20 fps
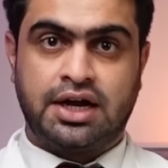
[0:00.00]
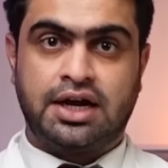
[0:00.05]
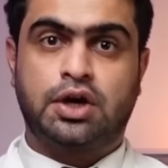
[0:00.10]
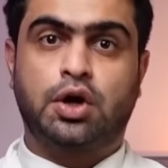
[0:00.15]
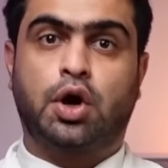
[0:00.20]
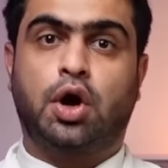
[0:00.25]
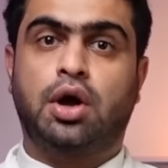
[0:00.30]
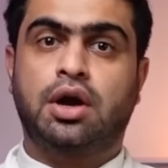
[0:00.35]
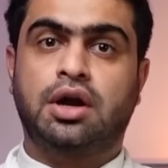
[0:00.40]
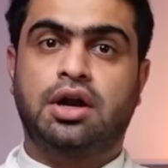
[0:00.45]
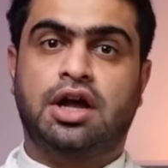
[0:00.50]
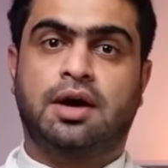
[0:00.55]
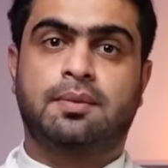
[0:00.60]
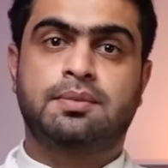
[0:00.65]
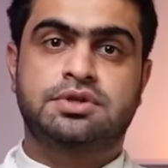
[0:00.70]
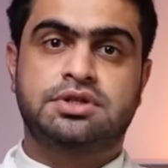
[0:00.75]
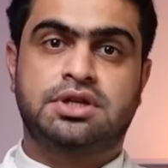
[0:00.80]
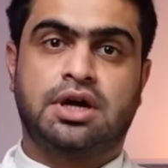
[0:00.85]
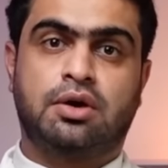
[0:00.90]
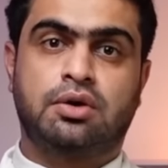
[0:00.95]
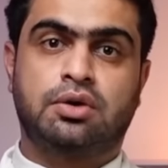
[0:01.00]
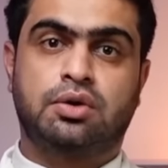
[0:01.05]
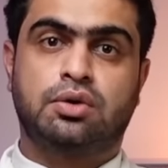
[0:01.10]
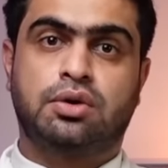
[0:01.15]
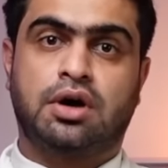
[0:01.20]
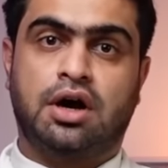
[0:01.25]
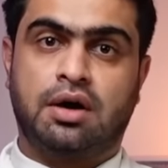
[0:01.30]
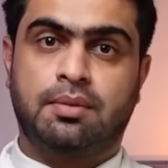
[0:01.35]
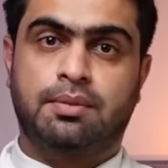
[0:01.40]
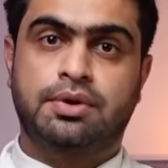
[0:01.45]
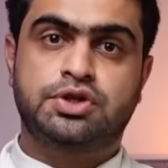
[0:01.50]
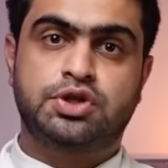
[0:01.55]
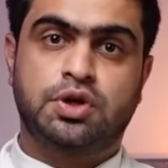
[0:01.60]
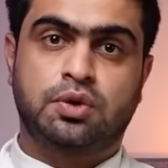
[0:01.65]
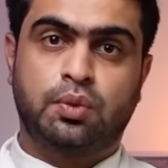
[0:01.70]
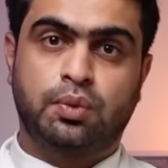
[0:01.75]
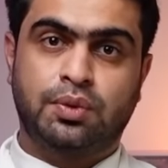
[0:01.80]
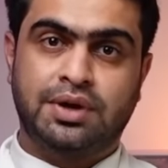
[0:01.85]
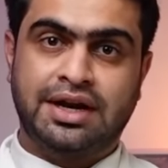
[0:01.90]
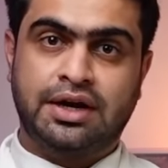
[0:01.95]
It all comes down to how much
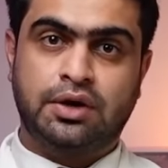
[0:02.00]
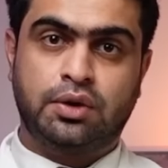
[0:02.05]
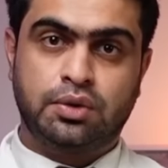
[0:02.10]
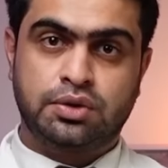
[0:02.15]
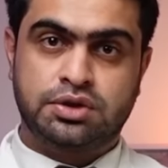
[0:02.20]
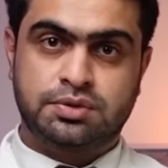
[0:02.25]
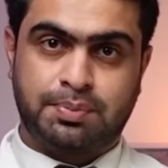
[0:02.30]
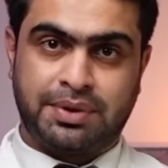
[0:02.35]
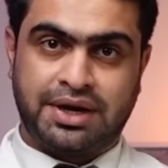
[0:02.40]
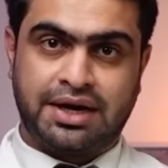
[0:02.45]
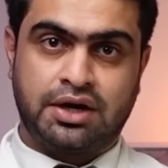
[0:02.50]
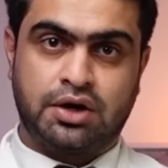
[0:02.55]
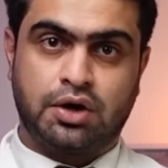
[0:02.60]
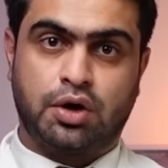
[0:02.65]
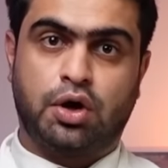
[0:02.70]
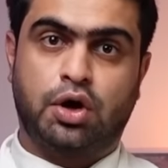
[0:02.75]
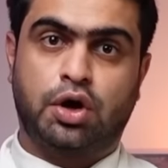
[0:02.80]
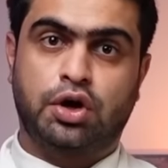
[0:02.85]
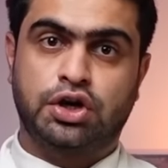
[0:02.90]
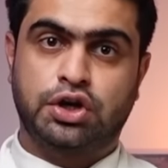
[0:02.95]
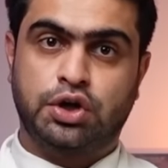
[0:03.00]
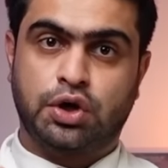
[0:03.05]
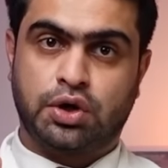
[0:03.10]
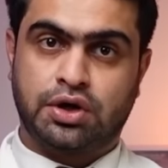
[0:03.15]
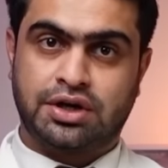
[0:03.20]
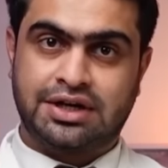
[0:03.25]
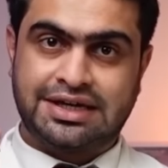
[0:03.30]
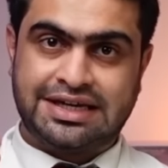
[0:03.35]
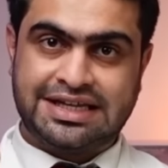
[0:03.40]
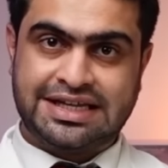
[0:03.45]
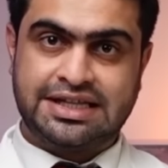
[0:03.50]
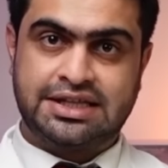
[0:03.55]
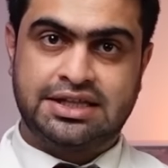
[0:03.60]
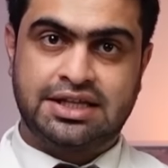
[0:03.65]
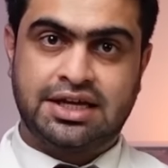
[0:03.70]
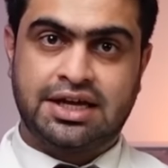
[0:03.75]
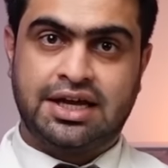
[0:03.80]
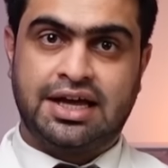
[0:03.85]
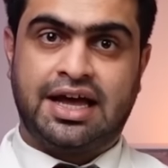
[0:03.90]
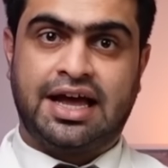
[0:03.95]
you're willing to spend on your teeth
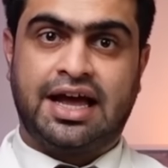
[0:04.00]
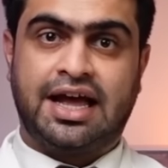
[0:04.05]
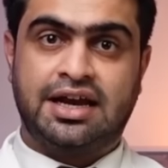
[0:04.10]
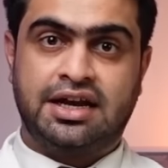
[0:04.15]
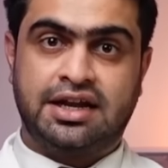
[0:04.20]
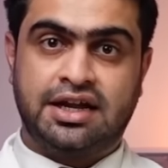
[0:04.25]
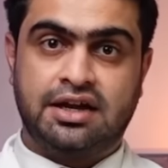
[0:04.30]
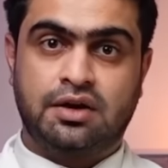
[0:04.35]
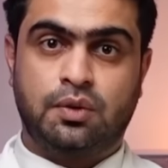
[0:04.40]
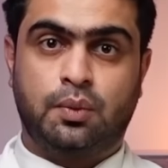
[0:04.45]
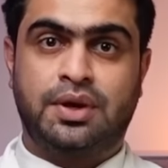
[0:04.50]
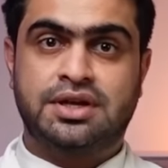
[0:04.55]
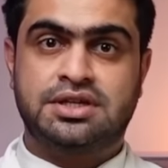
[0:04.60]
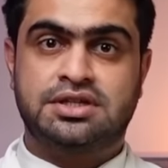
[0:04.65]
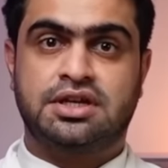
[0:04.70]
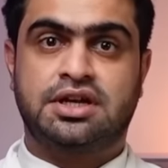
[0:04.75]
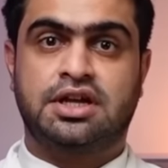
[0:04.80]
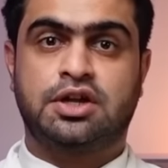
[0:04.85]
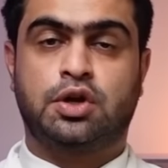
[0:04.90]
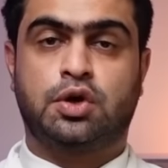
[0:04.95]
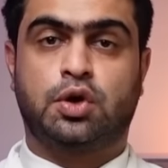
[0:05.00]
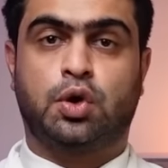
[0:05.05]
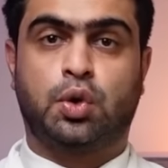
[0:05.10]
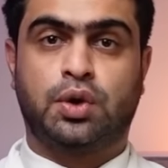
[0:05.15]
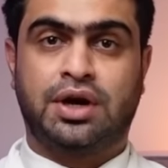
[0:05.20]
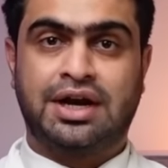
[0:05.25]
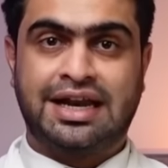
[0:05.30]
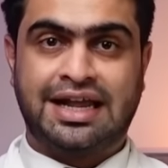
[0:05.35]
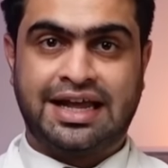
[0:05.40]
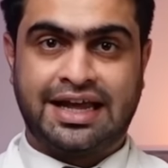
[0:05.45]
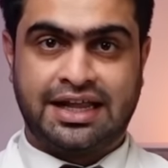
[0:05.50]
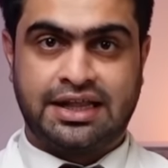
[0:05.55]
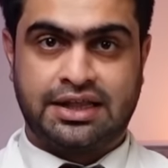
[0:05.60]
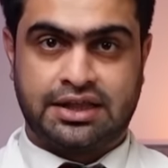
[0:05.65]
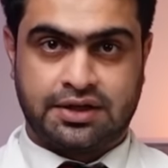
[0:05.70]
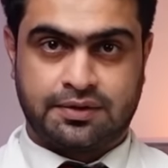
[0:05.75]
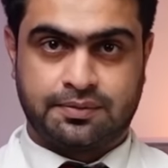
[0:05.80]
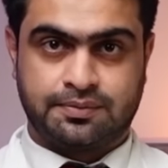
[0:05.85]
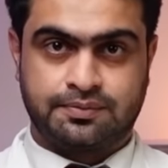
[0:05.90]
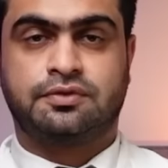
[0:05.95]
and invest in oral
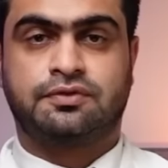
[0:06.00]
health.